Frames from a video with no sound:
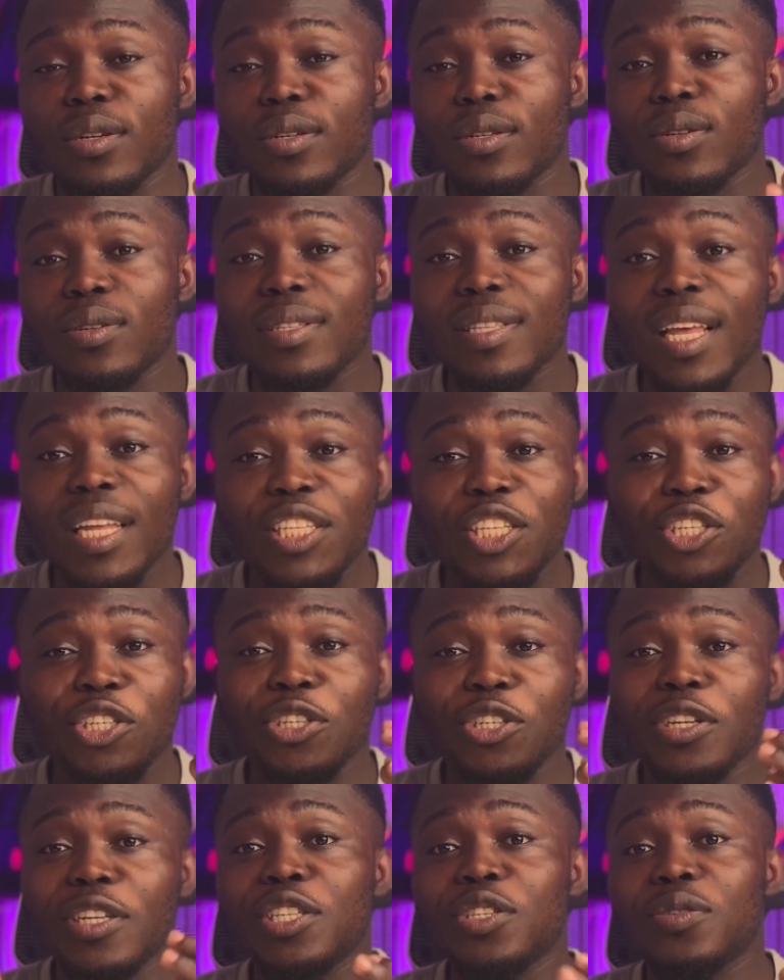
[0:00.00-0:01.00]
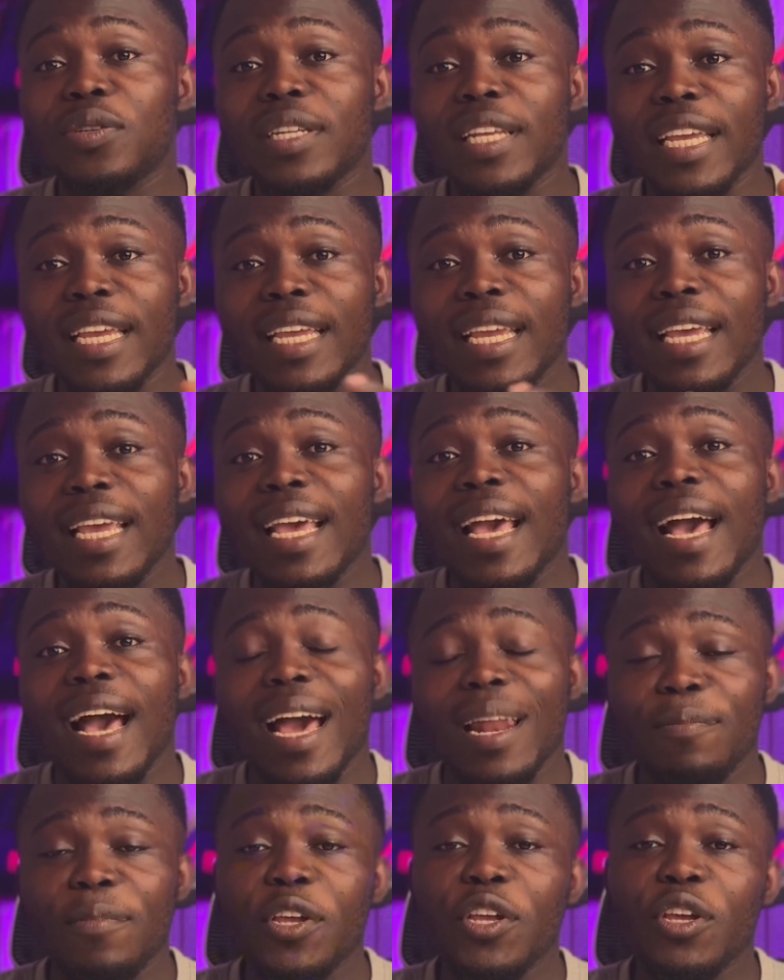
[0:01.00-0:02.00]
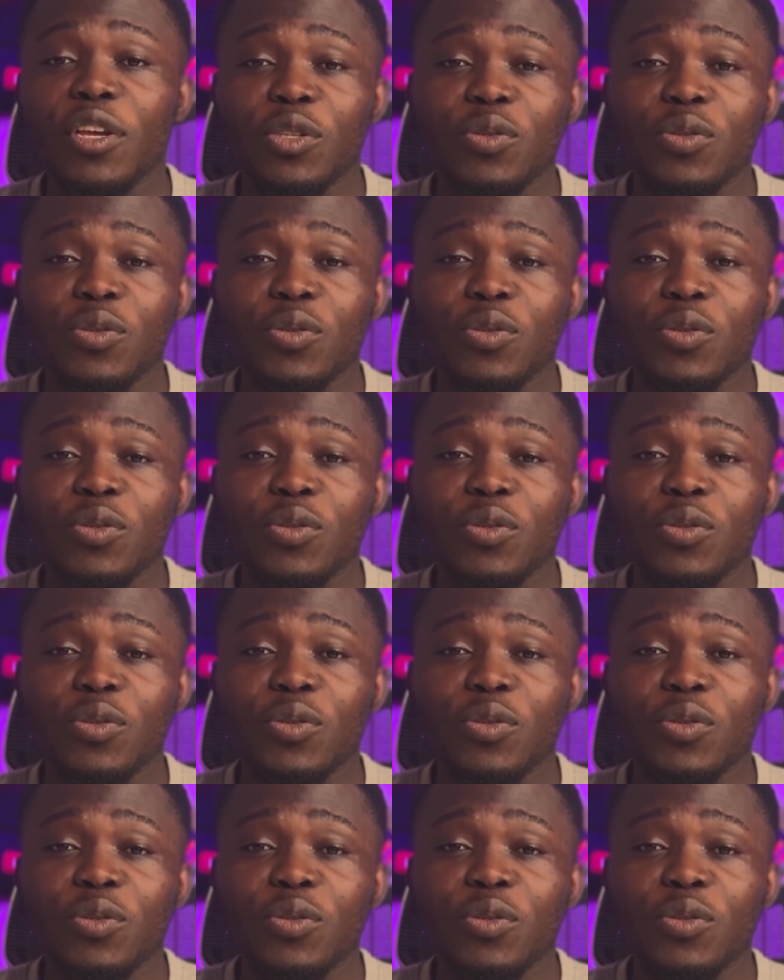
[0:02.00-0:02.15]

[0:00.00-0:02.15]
So start your journey today and make your